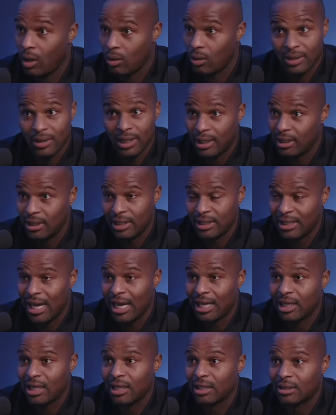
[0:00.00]
The
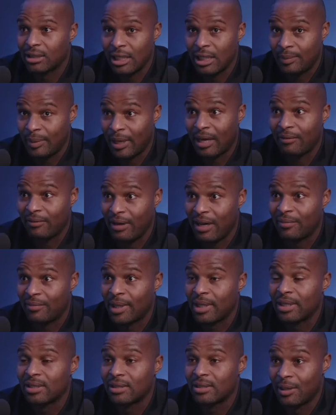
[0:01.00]
entire thing takes me like 5
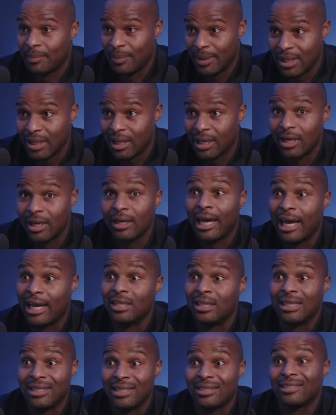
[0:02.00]
minutes. I'm in there and
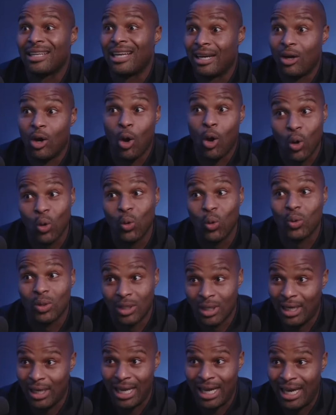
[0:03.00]
it's like cold,
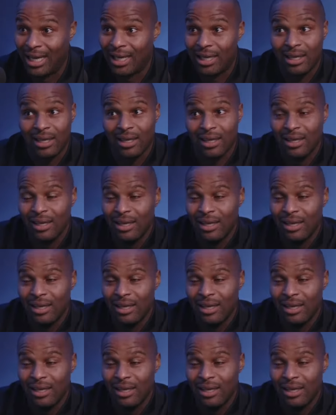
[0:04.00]
not like.